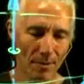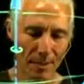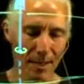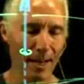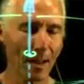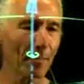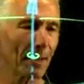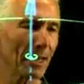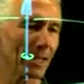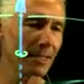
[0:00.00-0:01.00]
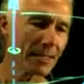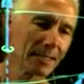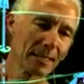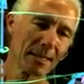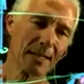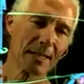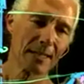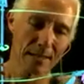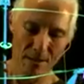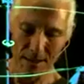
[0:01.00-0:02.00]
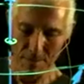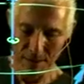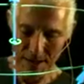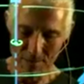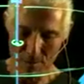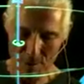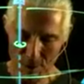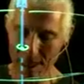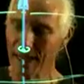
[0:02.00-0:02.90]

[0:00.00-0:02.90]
going to happen is the cross product will rotate a